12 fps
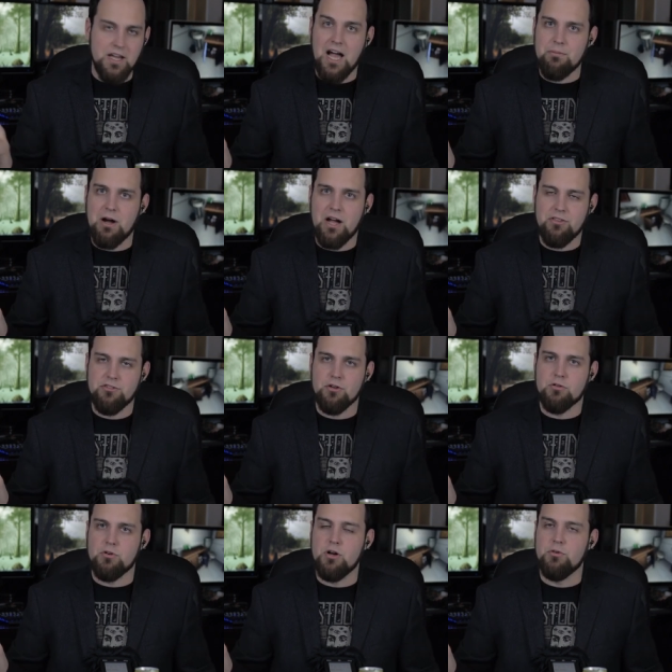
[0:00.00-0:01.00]
the guy behind
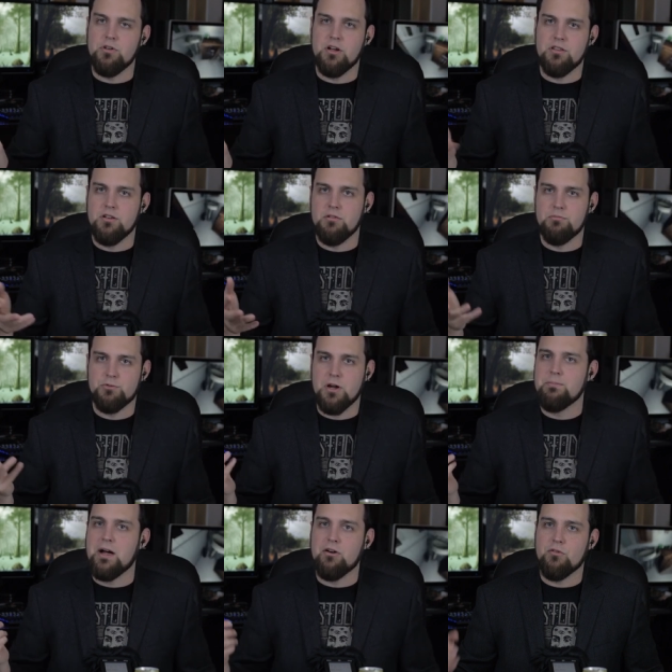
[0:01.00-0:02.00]
the Silk Road, uh, the
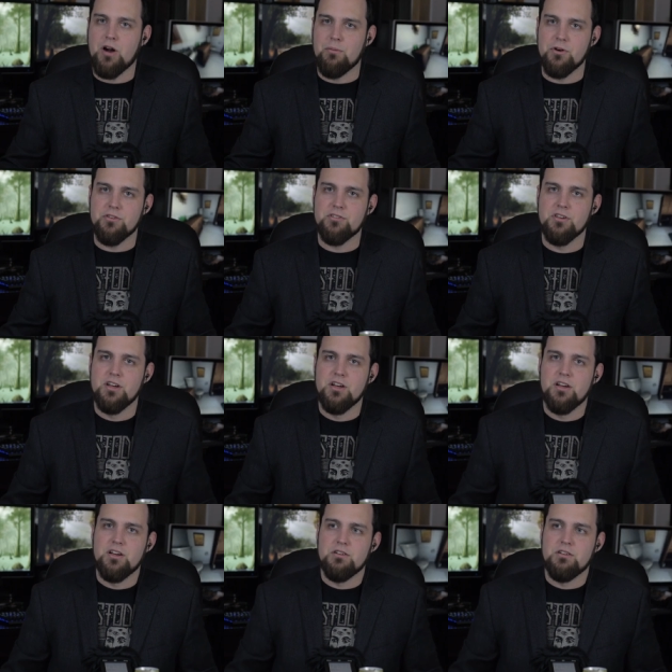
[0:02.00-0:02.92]
Dread Pirate Roberts.